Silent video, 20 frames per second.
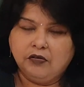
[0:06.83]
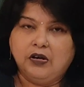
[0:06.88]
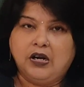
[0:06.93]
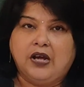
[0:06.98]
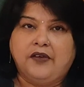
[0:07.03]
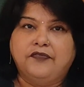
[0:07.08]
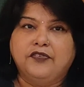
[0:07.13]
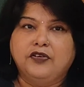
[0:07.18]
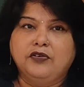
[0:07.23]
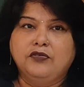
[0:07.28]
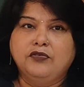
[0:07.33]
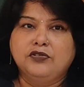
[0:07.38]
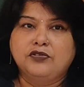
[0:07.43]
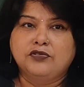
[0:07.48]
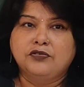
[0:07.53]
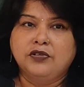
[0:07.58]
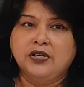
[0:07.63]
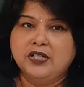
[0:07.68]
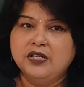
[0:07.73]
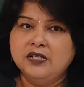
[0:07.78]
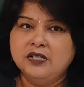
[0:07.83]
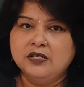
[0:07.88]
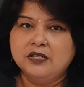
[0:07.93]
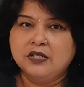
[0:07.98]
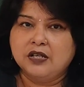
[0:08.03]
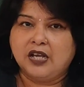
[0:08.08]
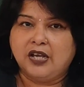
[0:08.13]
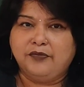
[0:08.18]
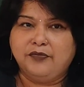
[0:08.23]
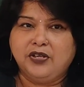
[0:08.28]
Good afternoon,
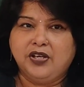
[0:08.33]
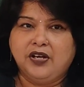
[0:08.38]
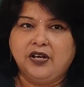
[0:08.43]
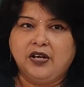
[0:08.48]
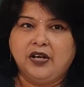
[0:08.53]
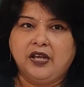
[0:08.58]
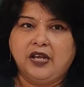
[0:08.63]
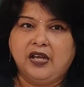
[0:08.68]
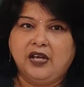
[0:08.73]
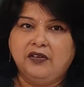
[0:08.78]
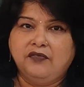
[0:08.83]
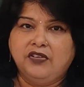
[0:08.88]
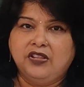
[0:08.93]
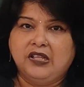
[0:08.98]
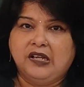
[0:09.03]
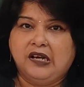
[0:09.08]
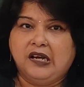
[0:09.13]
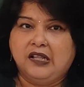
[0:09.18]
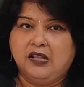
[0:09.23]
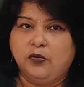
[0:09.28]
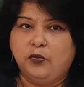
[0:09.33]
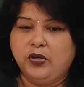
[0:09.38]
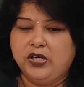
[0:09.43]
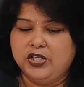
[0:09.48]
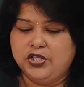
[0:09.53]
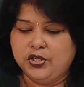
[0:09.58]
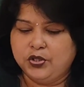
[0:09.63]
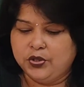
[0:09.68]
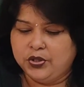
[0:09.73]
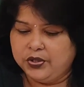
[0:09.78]
students. I'm here again with another
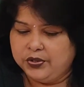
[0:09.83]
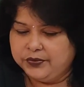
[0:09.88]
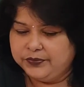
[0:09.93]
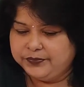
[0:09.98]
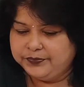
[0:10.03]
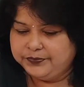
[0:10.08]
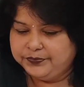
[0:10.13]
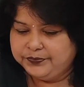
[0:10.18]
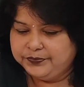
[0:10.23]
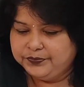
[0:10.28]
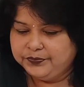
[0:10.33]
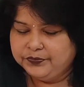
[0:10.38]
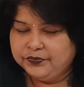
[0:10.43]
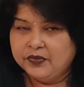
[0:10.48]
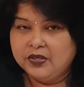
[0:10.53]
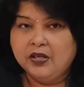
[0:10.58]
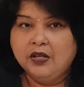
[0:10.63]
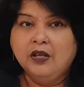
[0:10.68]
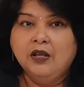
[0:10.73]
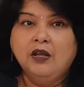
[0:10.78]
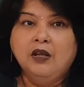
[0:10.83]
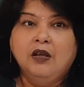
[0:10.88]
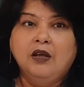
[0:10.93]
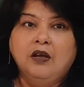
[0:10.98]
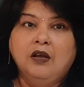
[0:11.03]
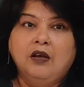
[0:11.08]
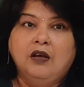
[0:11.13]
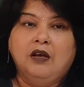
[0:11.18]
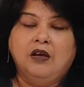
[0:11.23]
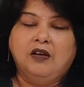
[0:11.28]
video
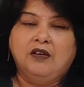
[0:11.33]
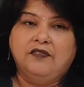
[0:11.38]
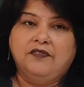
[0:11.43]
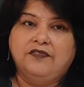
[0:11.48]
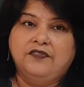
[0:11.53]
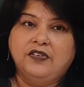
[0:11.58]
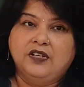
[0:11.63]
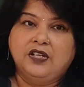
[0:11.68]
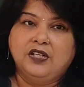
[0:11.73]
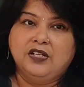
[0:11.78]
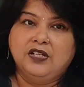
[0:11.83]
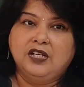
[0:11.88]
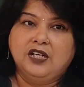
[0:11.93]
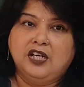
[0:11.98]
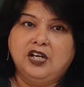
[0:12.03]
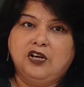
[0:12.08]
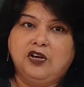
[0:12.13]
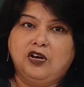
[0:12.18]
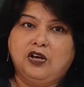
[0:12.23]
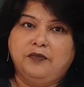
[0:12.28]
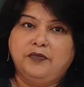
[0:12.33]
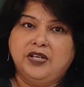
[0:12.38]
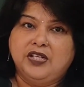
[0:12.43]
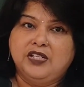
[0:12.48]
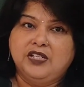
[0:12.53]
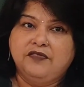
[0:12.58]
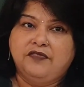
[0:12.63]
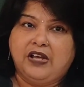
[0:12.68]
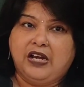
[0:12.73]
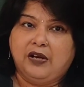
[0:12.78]
of Indian
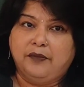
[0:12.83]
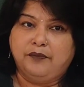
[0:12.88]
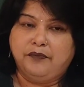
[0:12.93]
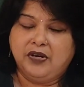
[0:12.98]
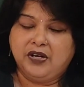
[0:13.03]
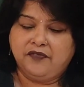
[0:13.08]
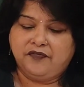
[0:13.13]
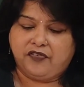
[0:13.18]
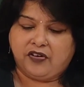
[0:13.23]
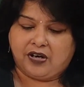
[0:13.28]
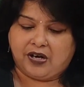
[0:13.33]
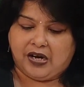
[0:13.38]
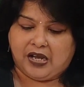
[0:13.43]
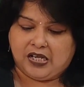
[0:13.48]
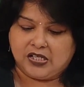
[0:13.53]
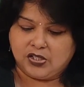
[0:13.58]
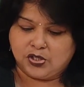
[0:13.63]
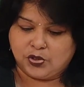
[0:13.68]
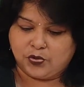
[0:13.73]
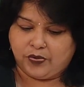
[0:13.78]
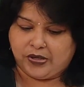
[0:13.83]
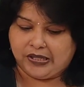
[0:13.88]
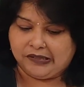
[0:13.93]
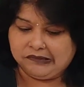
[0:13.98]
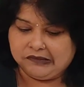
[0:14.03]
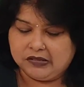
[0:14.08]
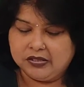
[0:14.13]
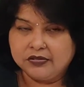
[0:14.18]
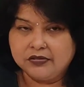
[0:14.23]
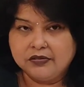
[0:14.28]
economic development for class
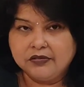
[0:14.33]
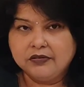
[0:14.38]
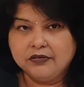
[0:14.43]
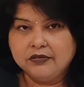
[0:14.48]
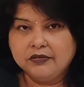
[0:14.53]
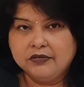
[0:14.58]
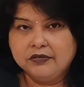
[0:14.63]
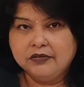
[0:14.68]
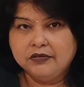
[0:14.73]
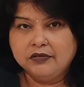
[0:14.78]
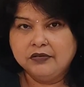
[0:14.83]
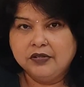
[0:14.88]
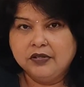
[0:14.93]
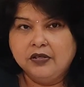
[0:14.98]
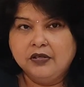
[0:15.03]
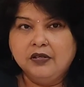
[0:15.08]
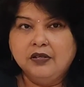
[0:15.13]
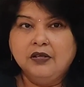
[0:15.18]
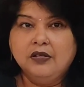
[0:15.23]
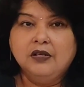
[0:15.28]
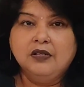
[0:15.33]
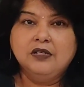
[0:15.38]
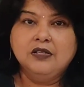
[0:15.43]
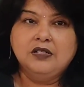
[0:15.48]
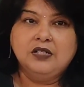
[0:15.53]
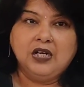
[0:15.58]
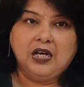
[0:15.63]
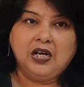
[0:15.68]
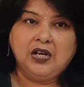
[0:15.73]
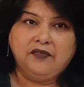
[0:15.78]
12th,
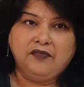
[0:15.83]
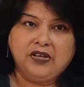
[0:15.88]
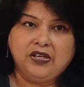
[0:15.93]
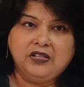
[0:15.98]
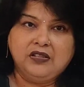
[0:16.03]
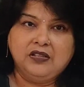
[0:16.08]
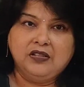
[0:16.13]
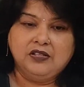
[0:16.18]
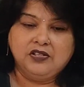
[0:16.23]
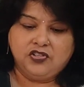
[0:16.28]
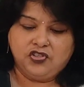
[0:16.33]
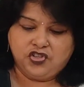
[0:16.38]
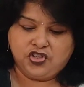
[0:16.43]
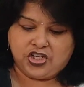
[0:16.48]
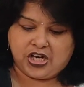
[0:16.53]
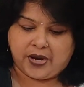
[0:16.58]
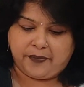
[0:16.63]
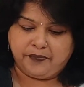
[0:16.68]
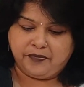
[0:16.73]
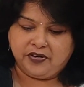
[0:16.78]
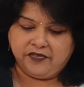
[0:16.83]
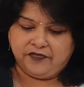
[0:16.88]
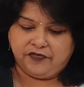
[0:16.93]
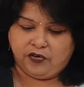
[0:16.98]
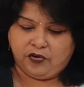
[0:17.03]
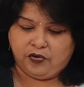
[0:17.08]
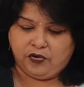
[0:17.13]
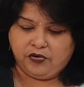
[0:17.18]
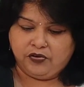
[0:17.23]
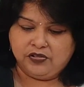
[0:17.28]
dealing with chapter
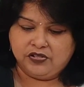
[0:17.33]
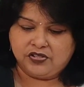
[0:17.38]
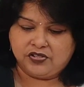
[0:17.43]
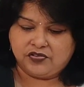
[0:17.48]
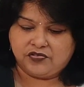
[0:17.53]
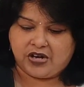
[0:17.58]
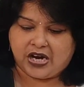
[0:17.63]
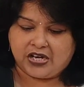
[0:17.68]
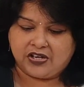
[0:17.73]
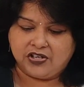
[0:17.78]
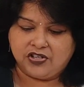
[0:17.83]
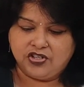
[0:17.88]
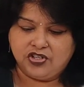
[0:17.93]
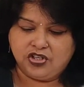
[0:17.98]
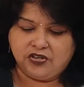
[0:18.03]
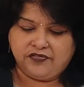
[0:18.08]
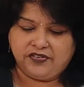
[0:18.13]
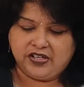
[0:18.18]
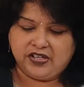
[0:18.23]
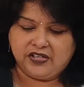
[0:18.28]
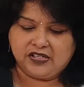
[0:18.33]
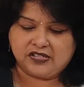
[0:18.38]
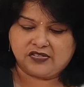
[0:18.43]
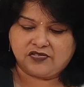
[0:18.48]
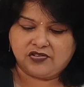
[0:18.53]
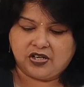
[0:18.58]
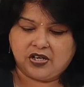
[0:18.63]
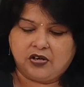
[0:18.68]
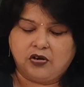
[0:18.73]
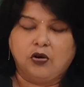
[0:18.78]
4, strategy of
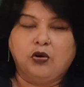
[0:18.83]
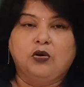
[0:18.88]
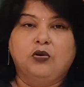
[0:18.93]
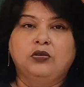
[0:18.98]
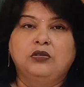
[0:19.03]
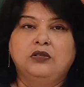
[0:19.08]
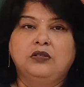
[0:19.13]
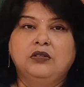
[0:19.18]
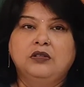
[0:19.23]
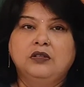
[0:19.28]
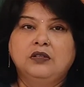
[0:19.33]
industrial growth